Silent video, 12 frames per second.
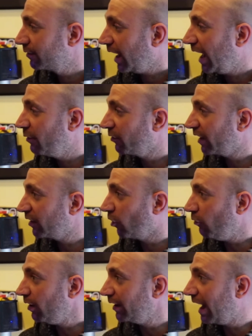It was like,
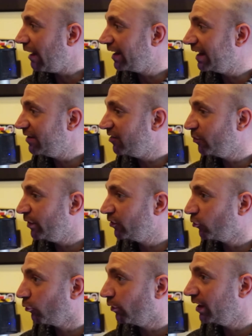don't allow kids to bring
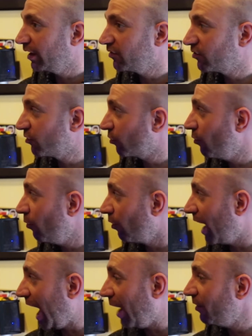toy guns to school.
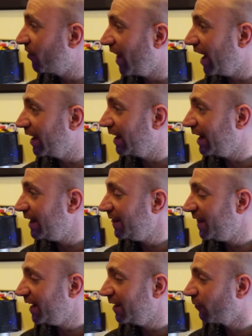How is that
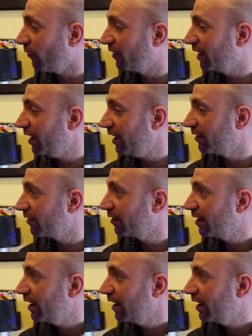anything involving guns?